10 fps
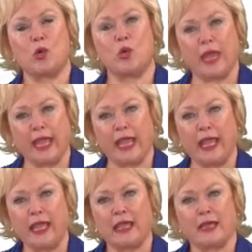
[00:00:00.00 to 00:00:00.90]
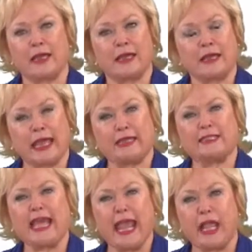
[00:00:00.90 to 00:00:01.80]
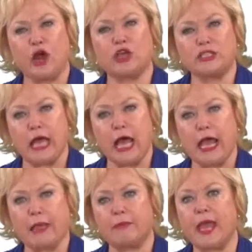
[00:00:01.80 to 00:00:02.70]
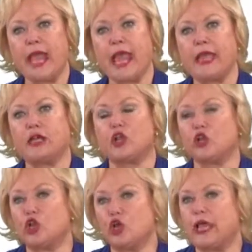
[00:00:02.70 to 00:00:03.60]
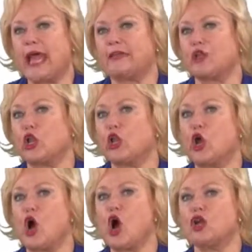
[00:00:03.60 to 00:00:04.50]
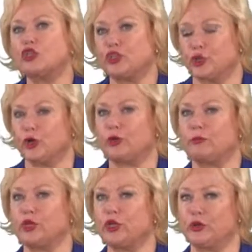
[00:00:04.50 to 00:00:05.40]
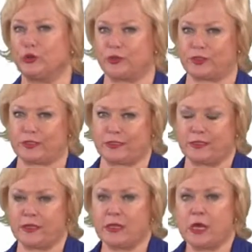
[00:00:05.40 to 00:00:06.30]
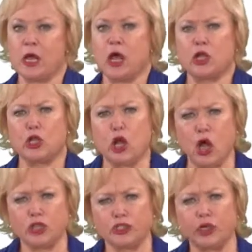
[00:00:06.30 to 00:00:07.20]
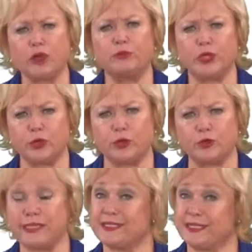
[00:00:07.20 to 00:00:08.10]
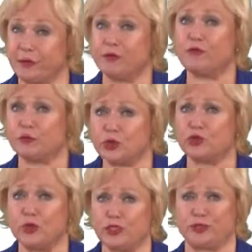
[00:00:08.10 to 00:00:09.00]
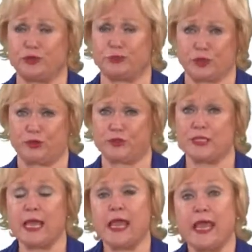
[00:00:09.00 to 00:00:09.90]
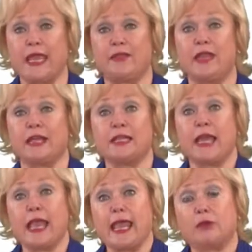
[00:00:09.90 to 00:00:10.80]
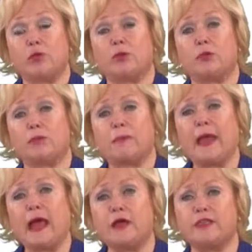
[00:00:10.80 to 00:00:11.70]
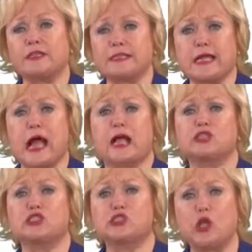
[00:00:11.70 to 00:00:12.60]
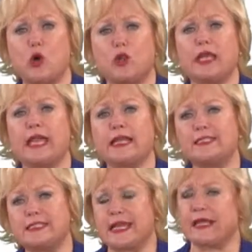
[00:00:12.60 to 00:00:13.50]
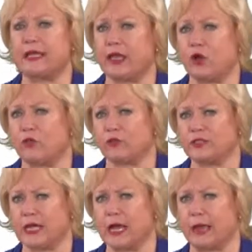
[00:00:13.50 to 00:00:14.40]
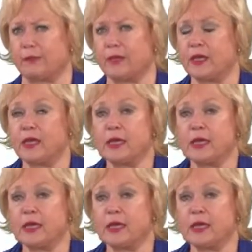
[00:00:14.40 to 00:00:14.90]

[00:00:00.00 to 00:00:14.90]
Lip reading: We can take our time and look at the long-term news. Long-term news is different from short-term news in that it will propel the stock slowly and steadily over time.